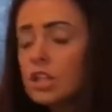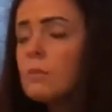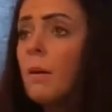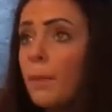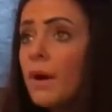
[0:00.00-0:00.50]

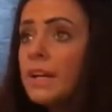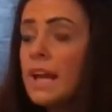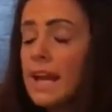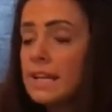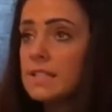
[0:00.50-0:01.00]
my point
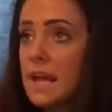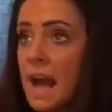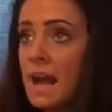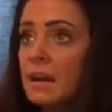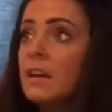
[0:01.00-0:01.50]
is, yeah,
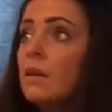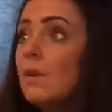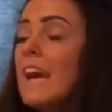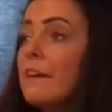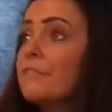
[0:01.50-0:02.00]
we
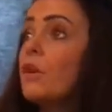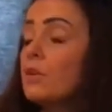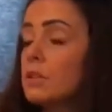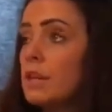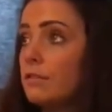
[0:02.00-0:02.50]
have dogs
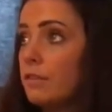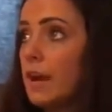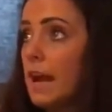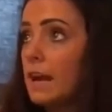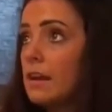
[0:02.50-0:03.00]
over
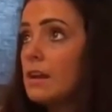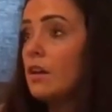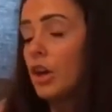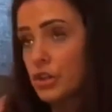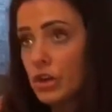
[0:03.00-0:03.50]
here.
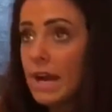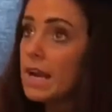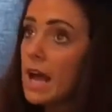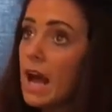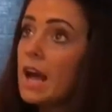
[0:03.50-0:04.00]

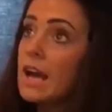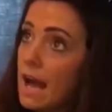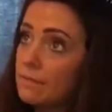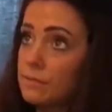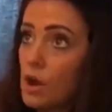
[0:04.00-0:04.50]
Australia
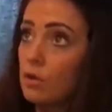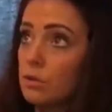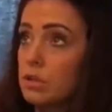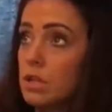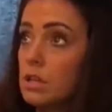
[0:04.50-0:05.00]
have dogs.
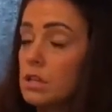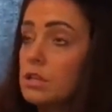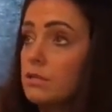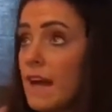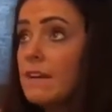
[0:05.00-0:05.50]
So if
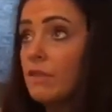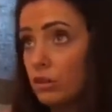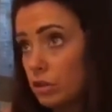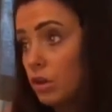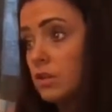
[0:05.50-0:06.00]
they've got
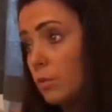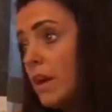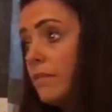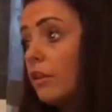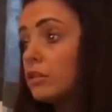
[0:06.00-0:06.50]
dogs and we've
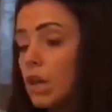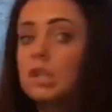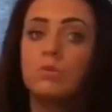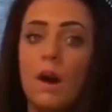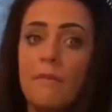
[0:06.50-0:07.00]
got dogs,
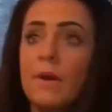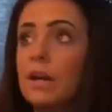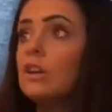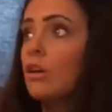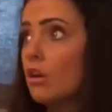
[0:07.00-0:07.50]
why have we
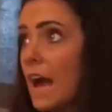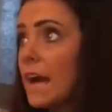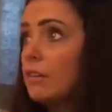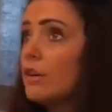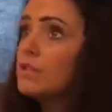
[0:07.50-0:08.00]
not got
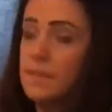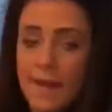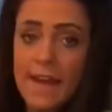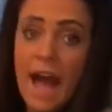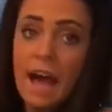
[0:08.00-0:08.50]
kangaroos and they
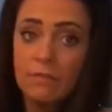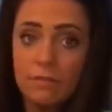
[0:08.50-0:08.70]
have?